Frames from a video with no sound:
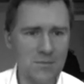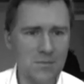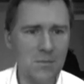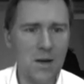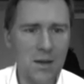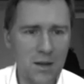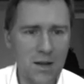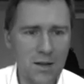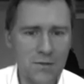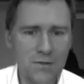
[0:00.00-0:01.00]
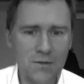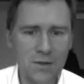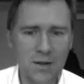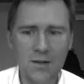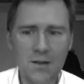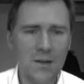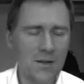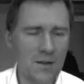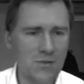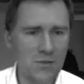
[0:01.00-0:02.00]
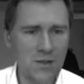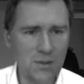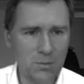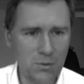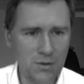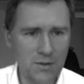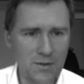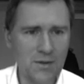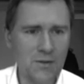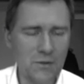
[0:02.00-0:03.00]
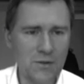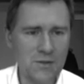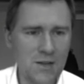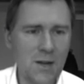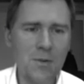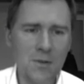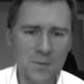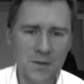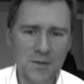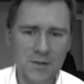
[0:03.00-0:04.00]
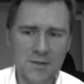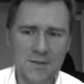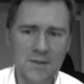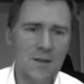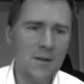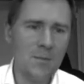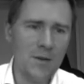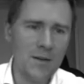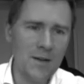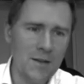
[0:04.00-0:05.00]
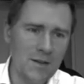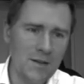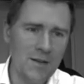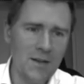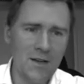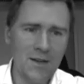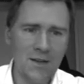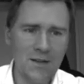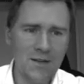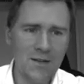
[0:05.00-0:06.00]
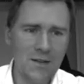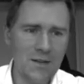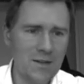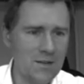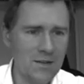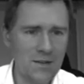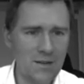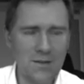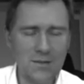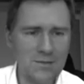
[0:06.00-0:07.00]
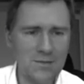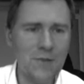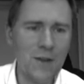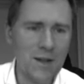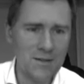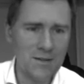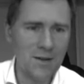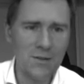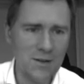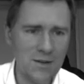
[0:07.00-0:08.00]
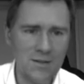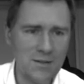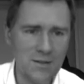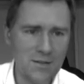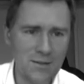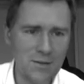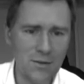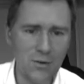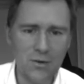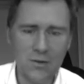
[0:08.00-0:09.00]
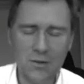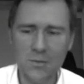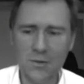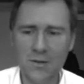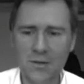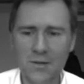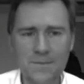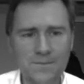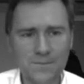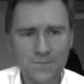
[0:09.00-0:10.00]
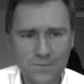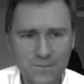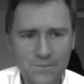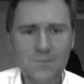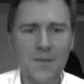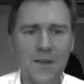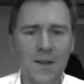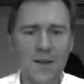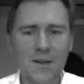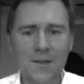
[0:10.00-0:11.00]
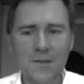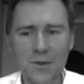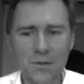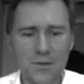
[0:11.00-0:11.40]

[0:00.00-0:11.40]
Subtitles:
my life, yeah, that's really important in the first couple of periods, but in the end, it flattens out, yeah, it's no longer important. So,